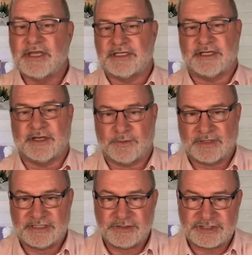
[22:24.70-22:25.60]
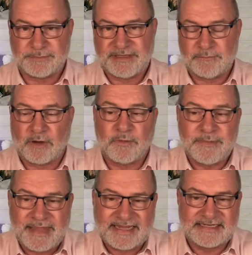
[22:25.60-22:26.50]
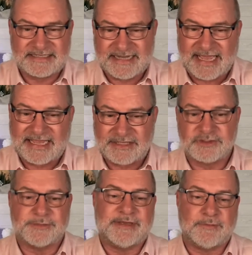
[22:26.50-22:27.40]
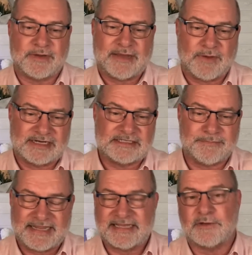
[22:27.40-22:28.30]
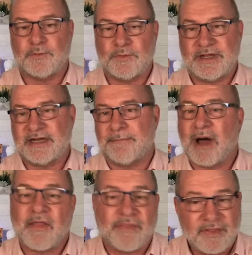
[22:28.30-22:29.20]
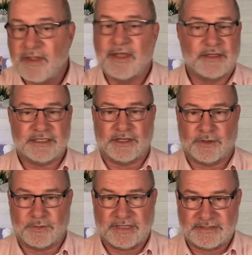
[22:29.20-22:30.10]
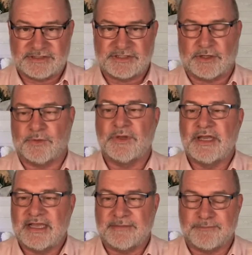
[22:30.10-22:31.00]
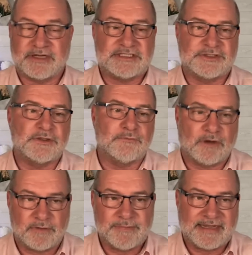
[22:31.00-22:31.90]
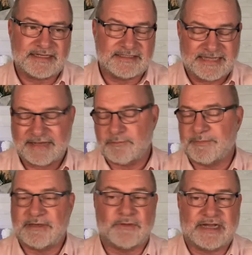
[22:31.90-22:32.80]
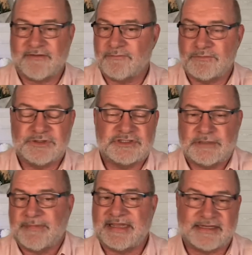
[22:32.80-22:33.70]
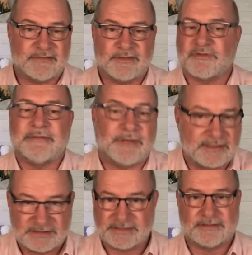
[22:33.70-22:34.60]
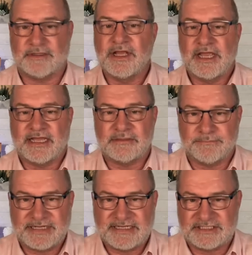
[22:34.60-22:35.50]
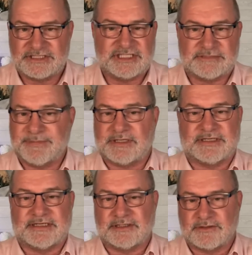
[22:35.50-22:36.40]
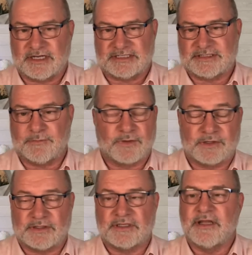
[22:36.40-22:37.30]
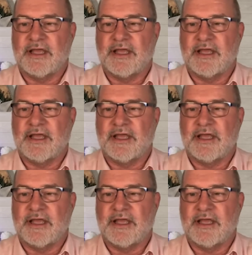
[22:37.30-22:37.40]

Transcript: It used to be what we make in a day used to be what I wanted to make in a month. And pretty soon what we make in a day will be what I used to make in 3 months, and because it's just building across the world.